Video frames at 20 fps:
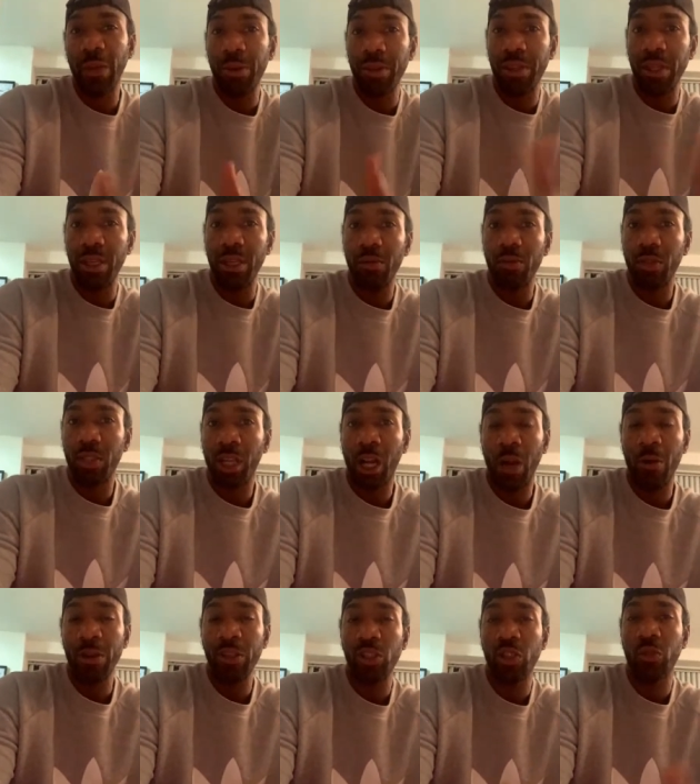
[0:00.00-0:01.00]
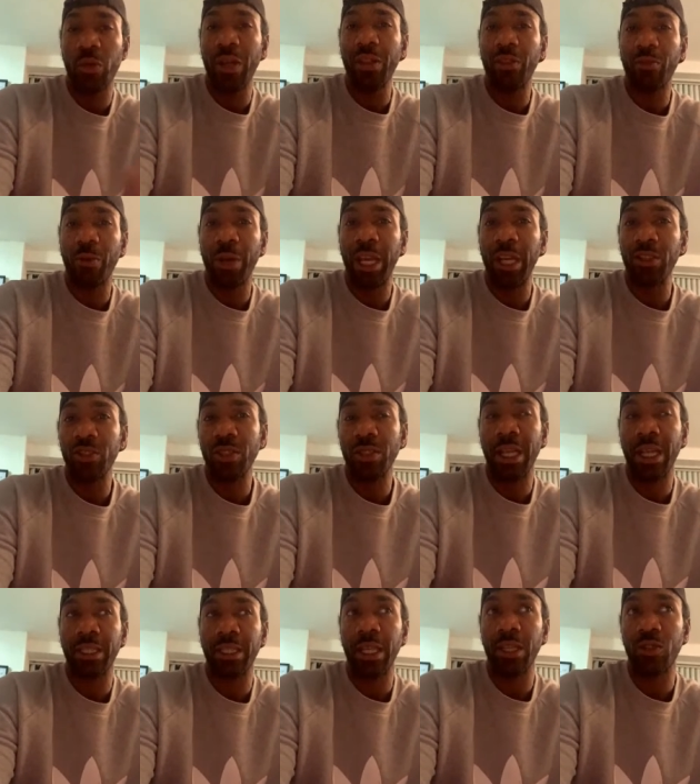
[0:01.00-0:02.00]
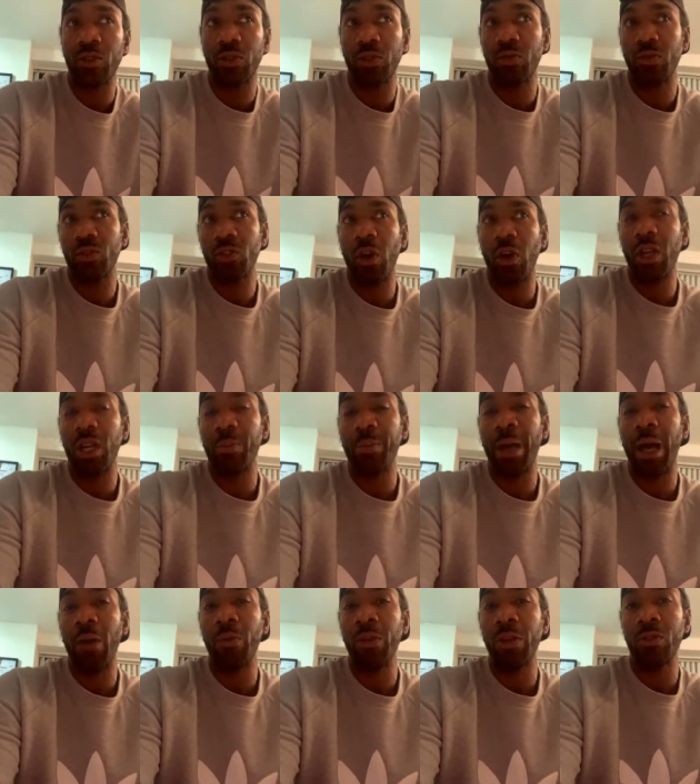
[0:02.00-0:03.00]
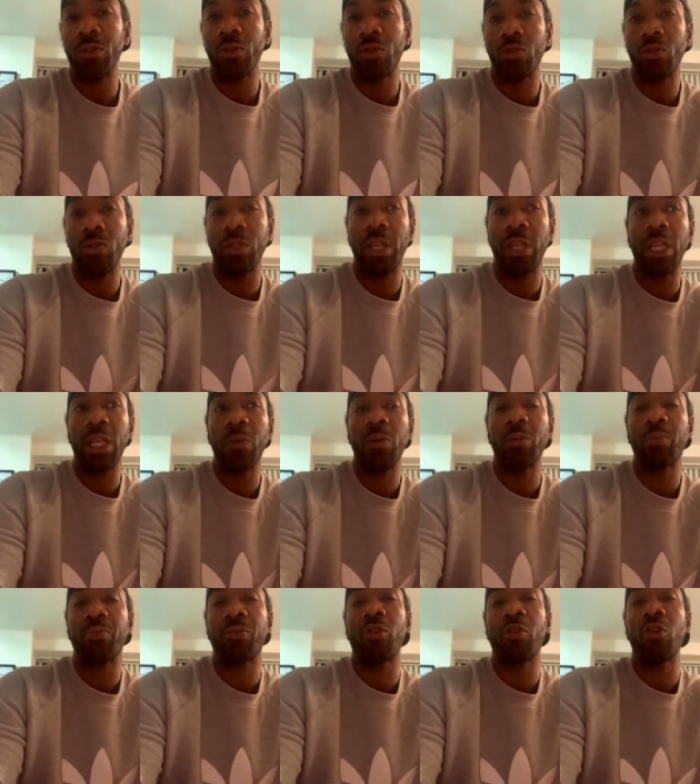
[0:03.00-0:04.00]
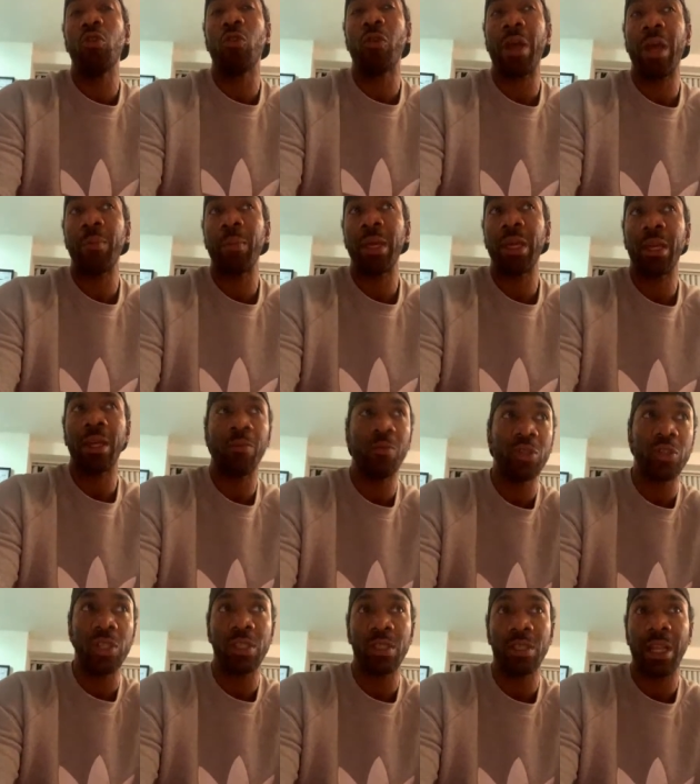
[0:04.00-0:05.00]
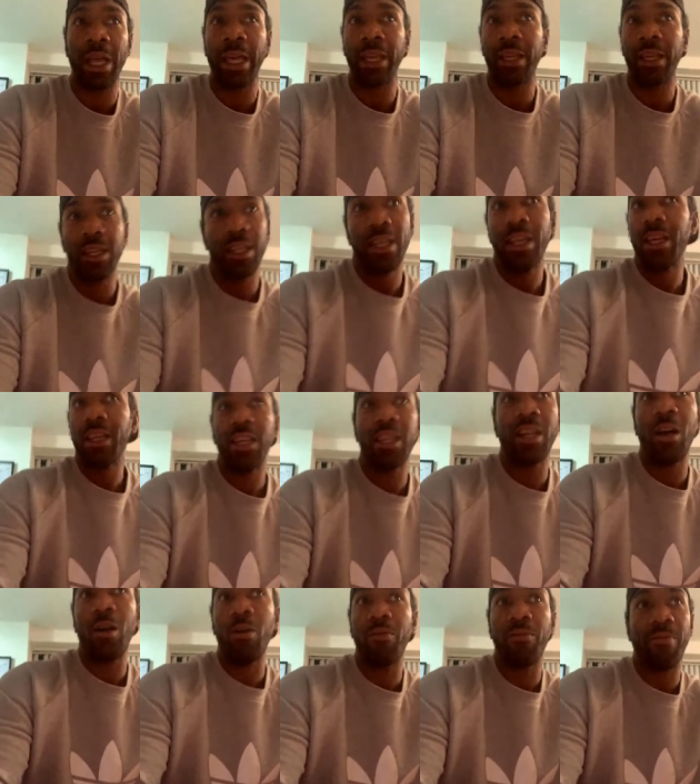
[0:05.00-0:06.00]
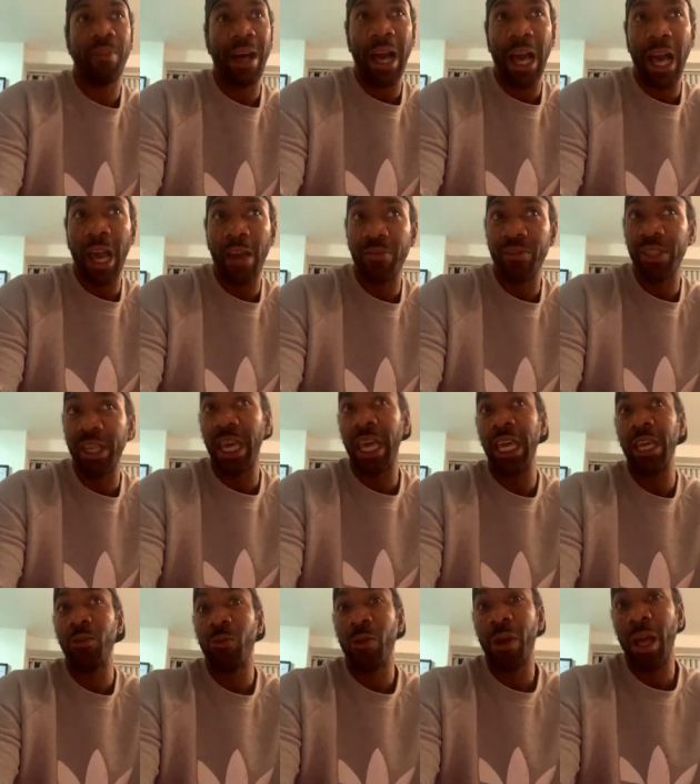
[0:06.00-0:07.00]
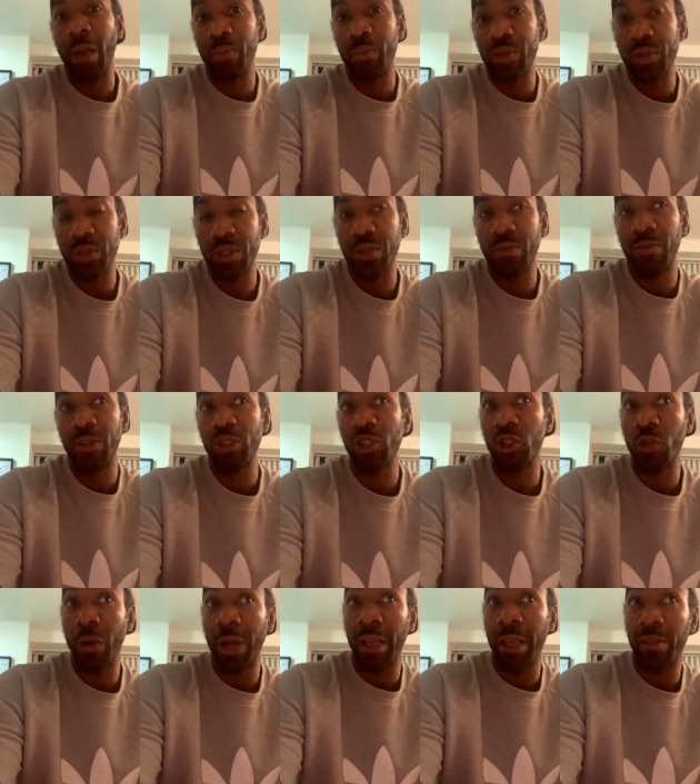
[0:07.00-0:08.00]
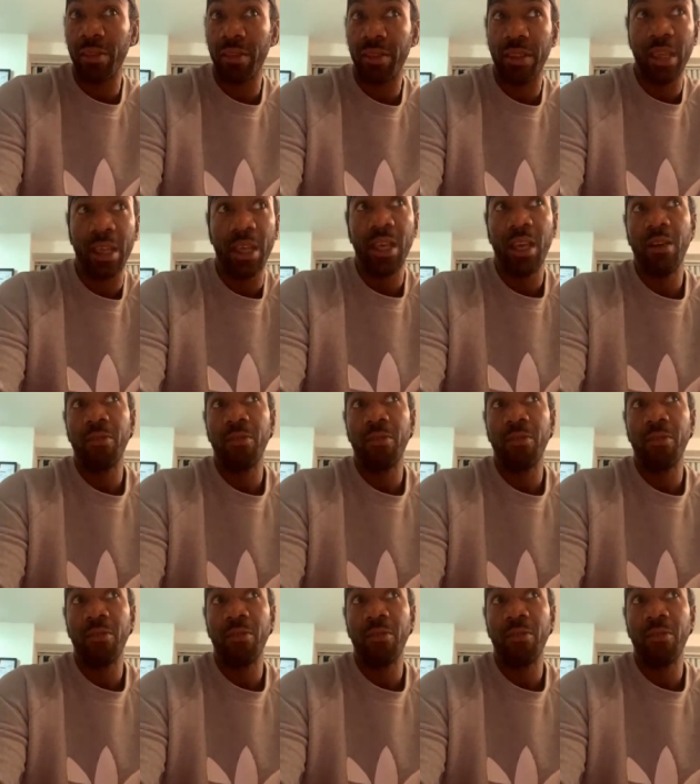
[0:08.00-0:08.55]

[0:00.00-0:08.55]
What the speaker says: stay within the current strength ranges that they talk about when you're dealing with programming, which is like, 5 to 8 reps for strength.